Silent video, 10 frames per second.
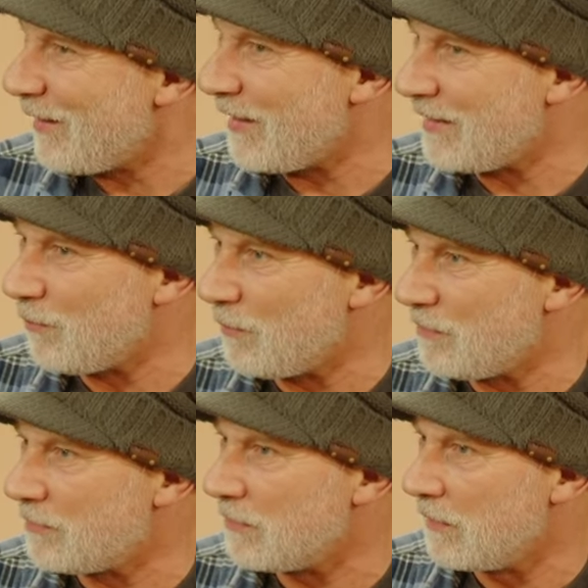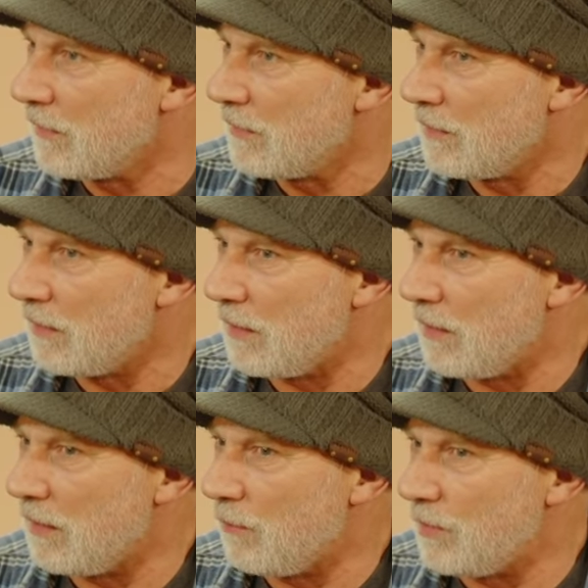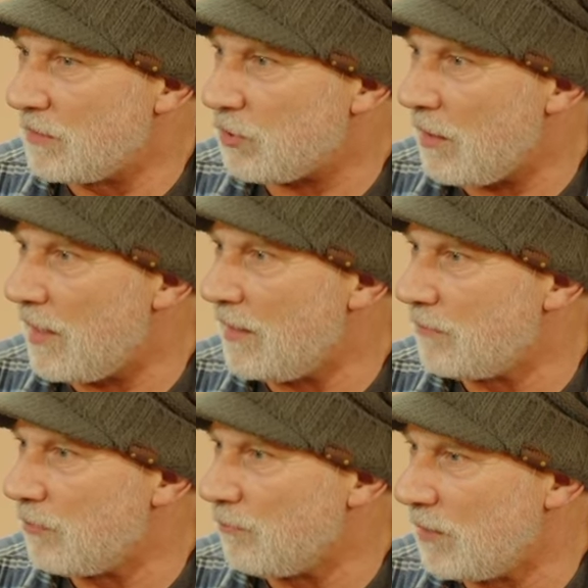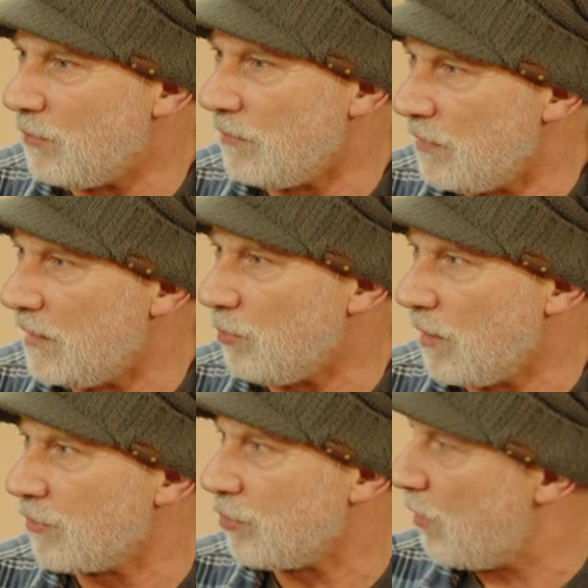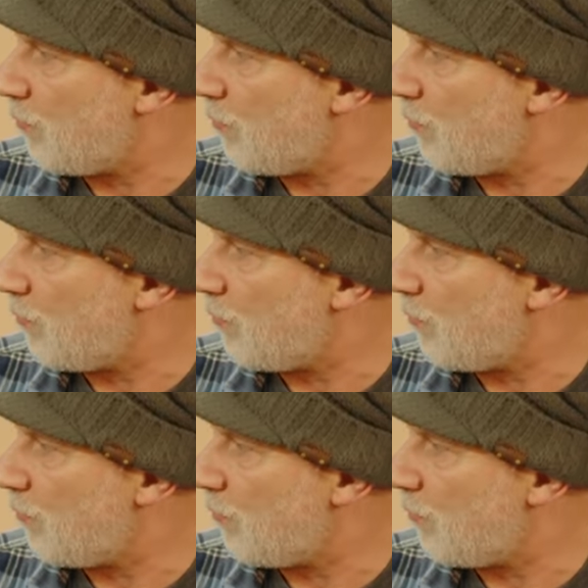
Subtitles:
think it was... we tried... I mean, we really went through a